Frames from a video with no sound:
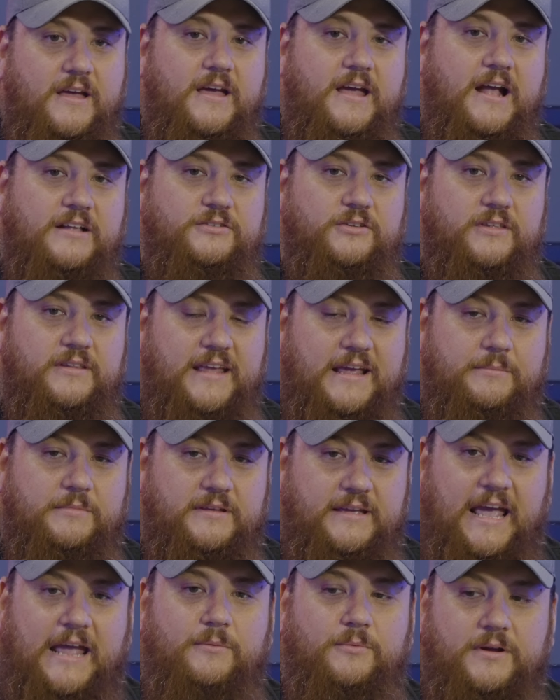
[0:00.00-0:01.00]
And so the name
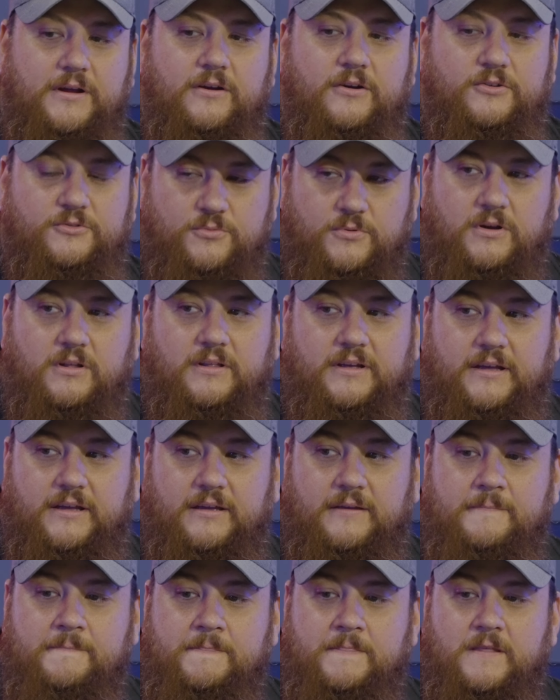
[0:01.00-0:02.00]
of the game here is
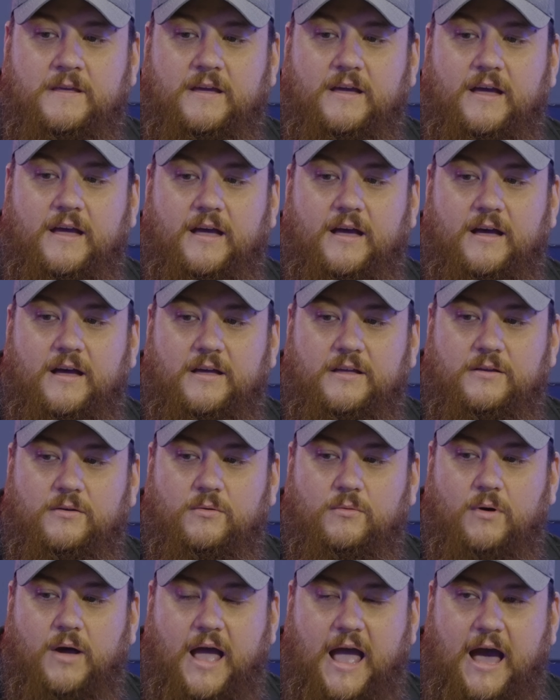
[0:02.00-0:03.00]
really
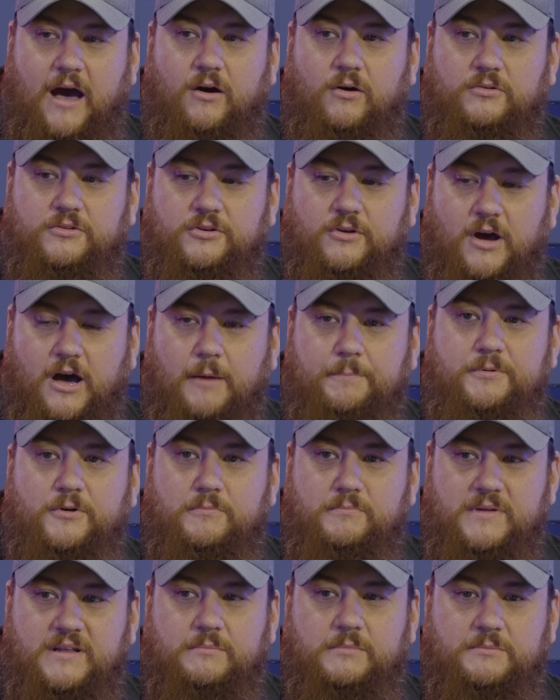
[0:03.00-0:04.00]
how to up your
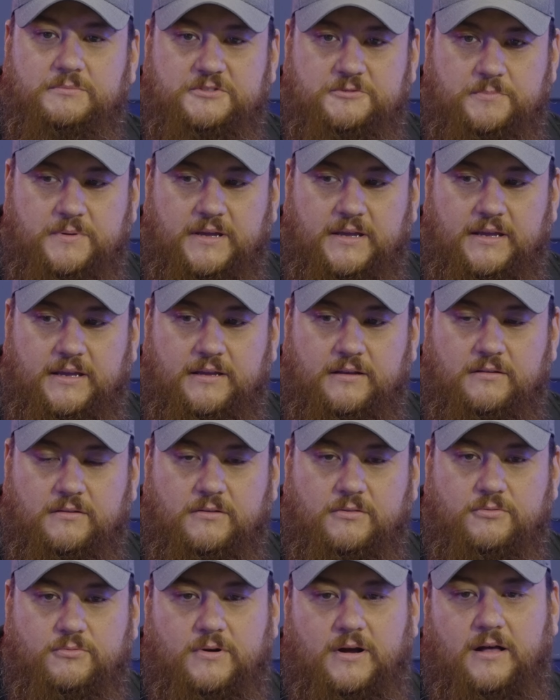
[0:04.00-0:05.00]
minimum speed
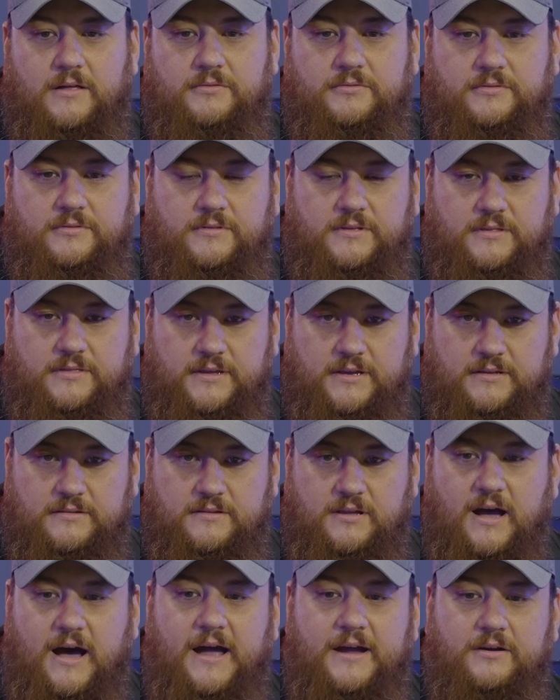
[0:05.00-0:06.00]
throughout the
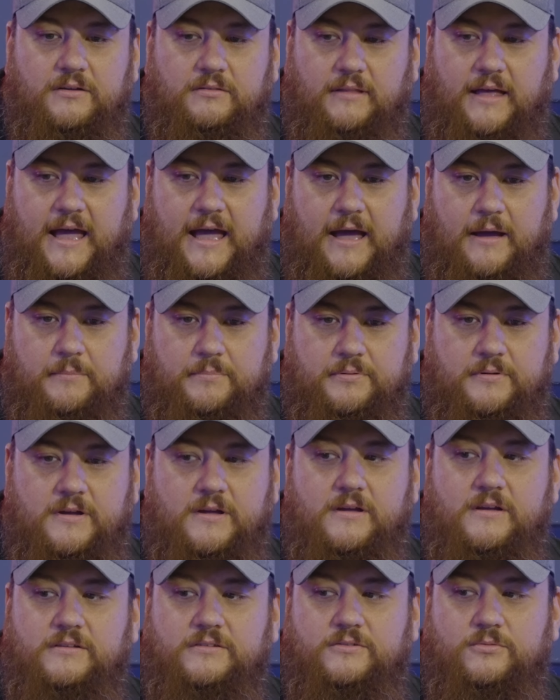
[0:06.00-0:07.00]
entire lap
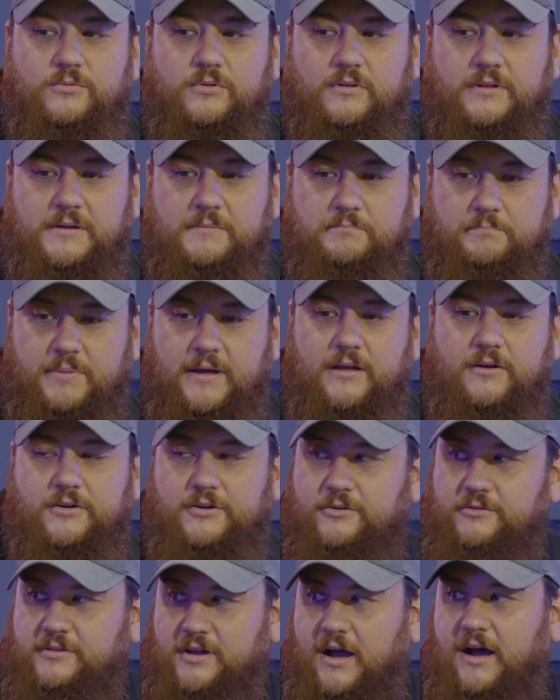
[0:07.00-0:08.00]
to really better
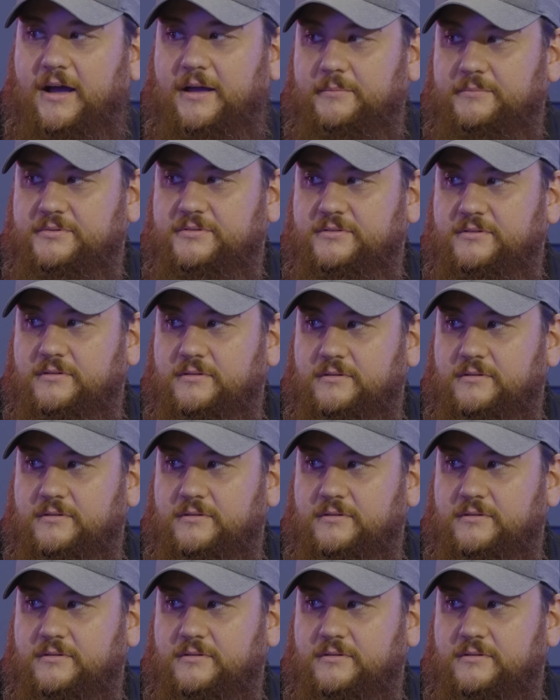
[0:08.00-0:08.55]
your times.